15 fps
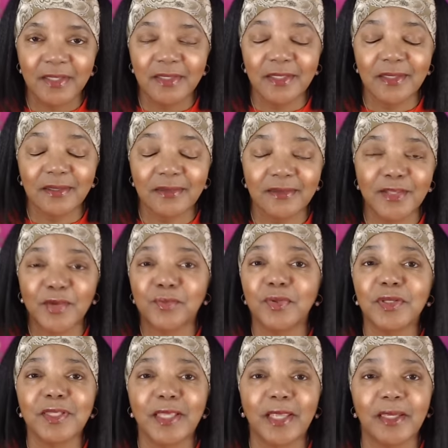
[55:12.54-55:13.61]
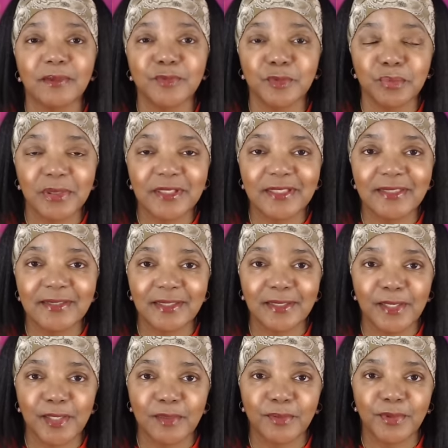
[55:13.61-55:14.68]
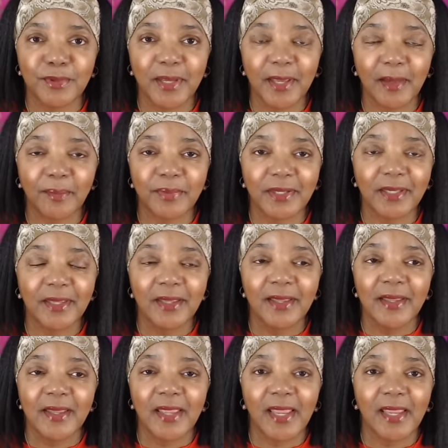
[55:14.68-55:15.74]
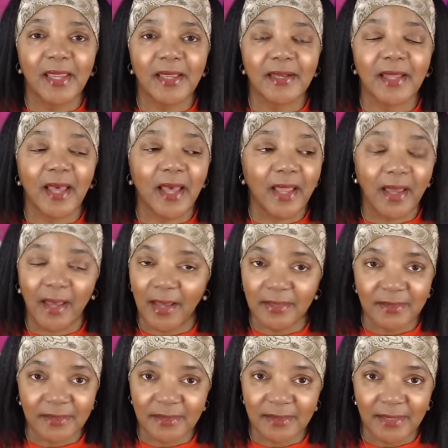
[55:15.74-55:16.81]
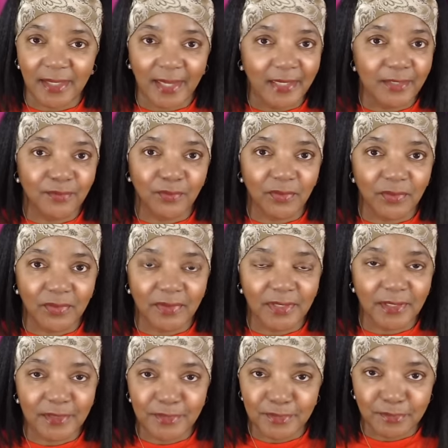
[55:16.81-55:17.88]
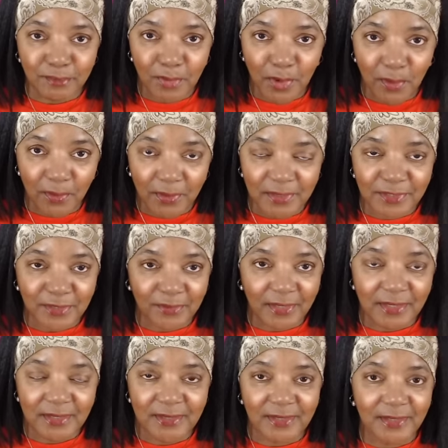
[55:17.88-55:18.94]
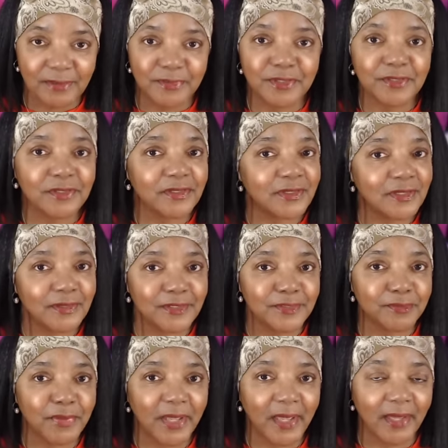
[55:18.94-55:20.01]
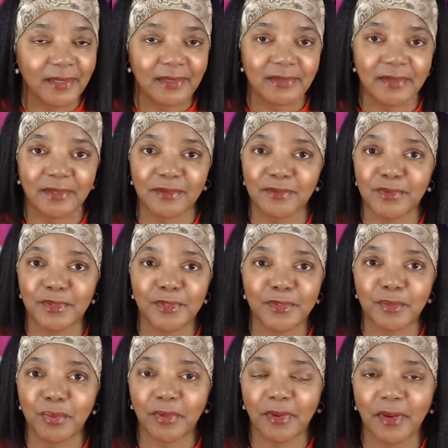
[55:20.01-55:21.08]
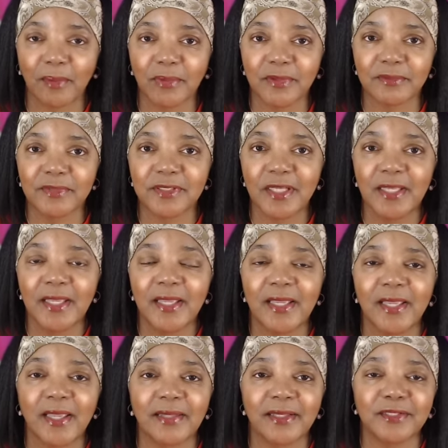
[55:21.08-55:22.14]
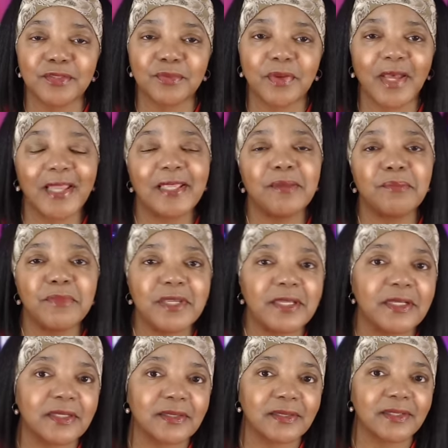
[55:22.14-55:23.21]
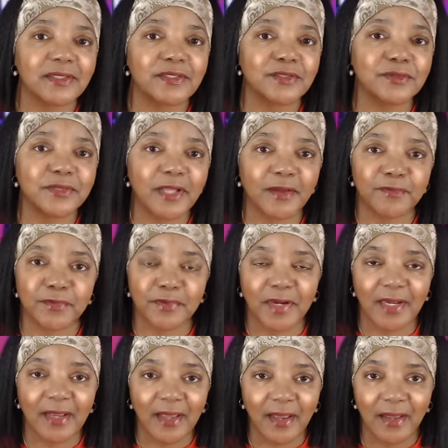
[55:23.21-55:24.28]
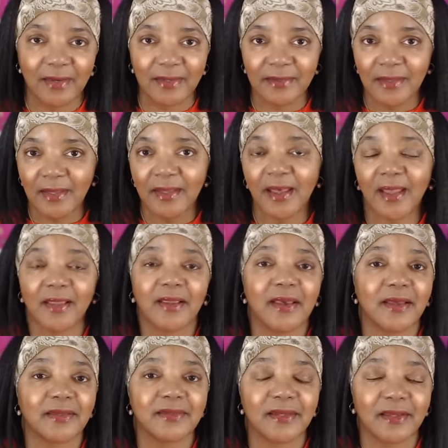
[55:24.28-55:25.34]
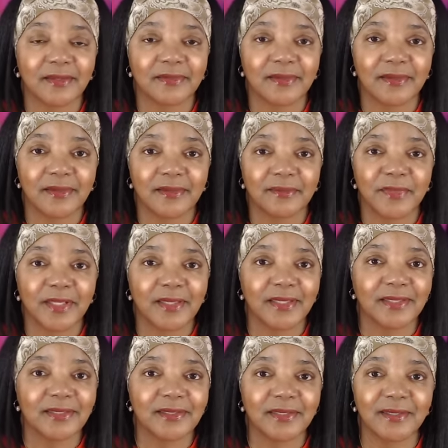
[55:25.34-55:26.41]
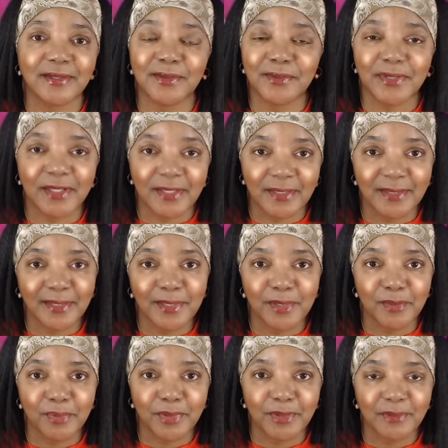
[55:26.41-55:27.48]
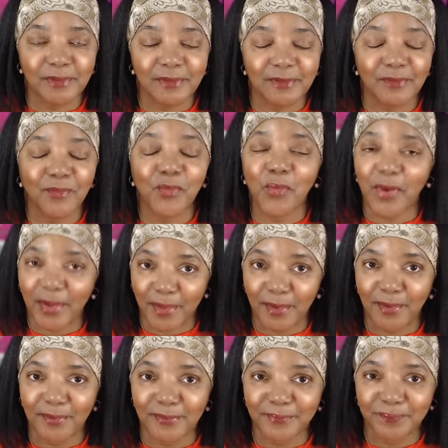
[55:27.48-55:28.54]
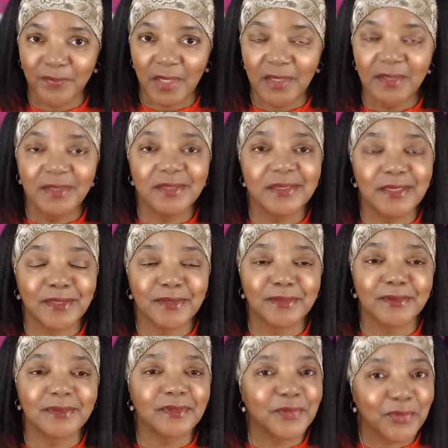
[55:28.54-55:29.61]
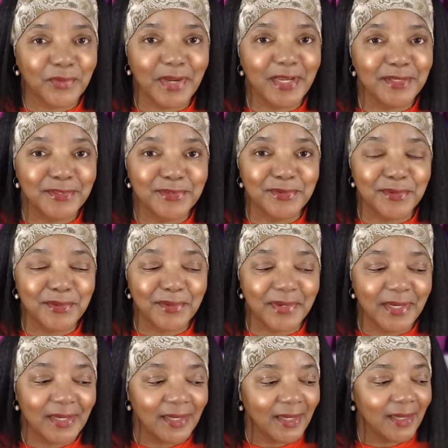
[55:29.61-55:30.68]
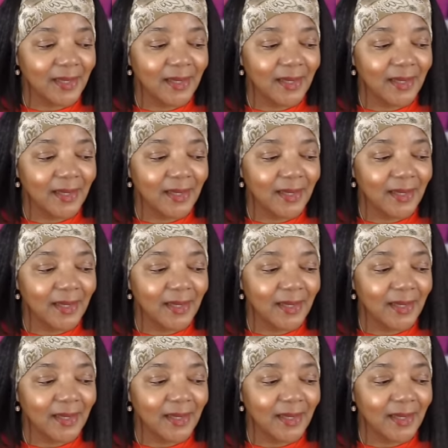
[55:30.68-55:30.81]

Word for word: you know, they really aim to please and keep you happy and I honestly I didn't want any smoke so I said let me just send this back because I don't want any problems and that's why immediately soon after I got it I contacted them and they said go ahead and keep it wow so great story